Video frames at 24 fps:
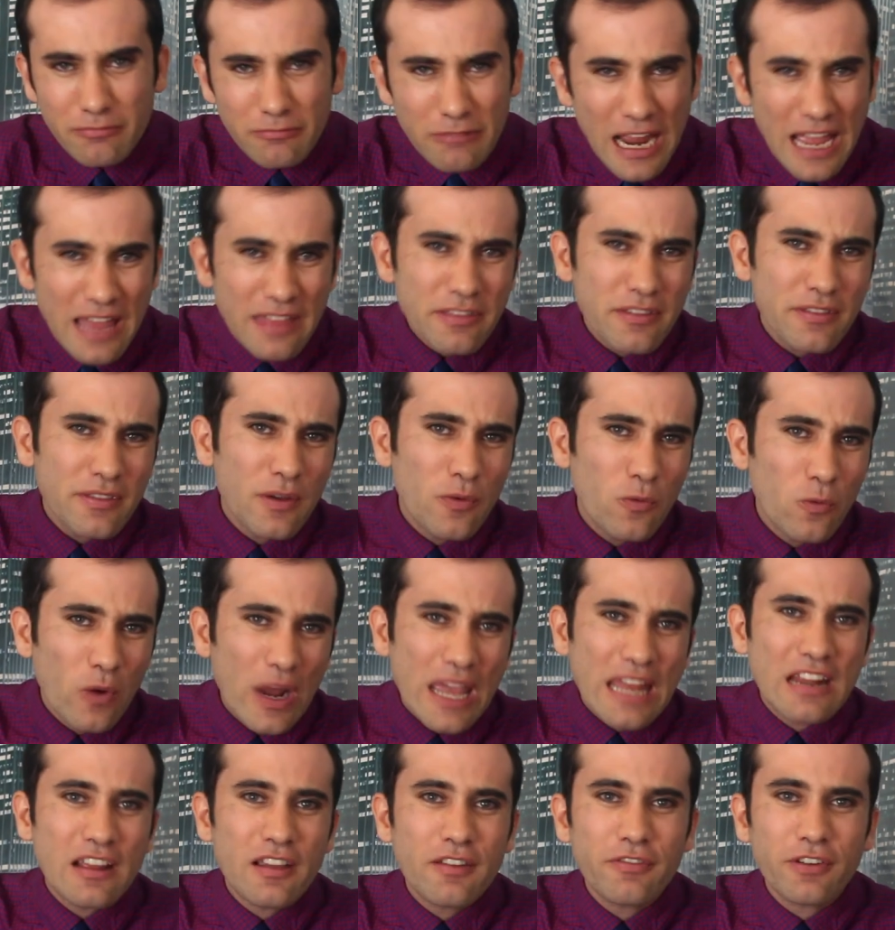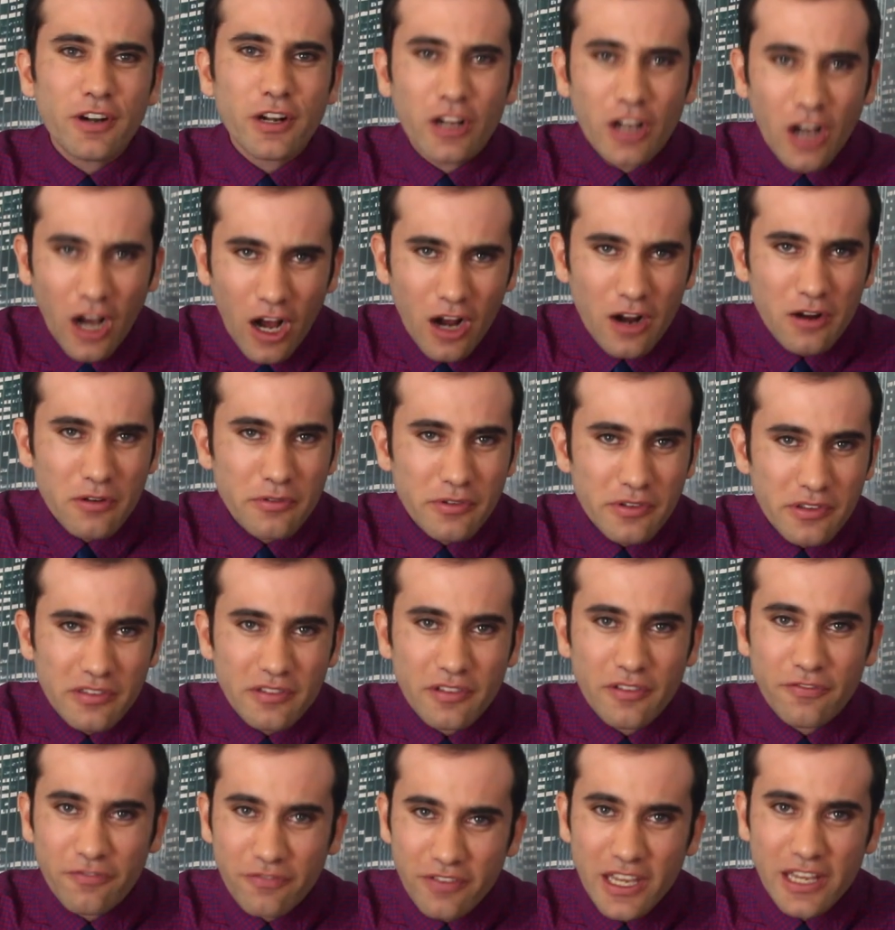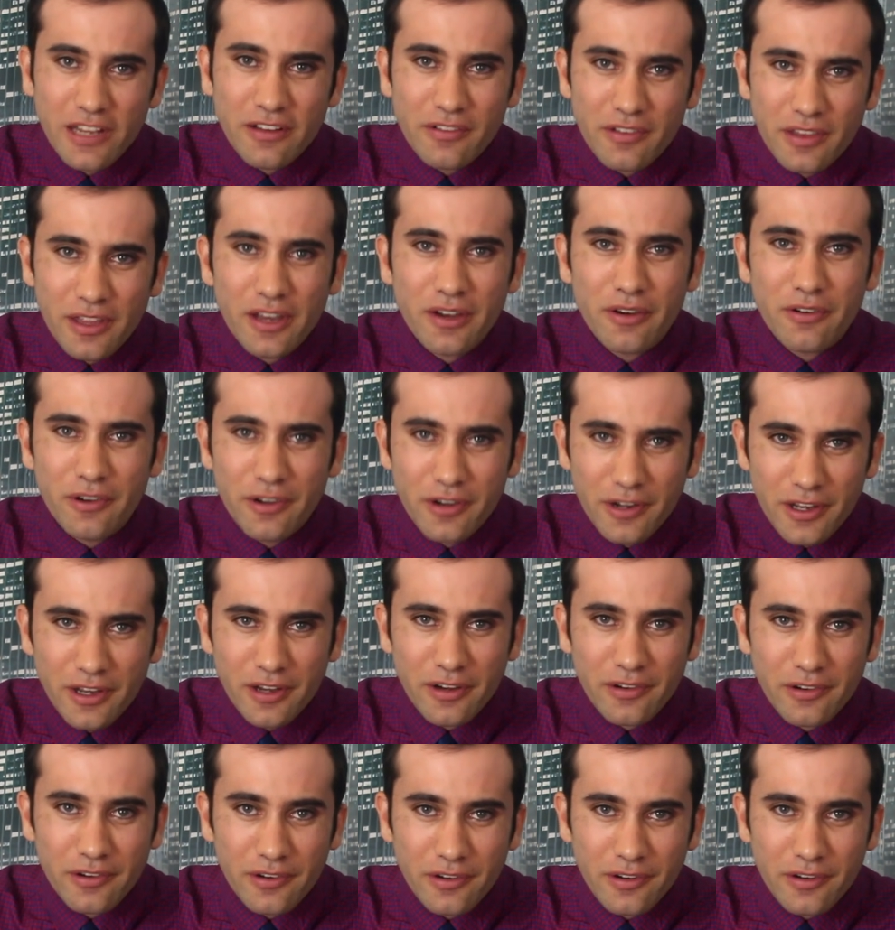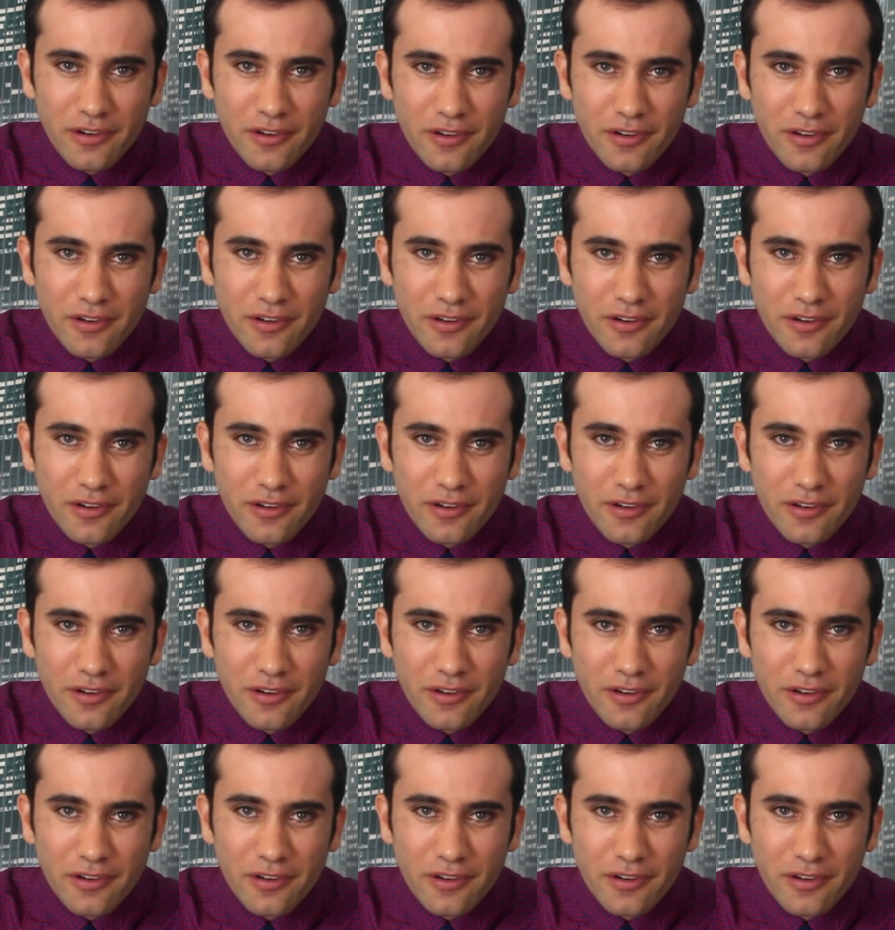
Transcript: rather than waiting for Congress to figure that one out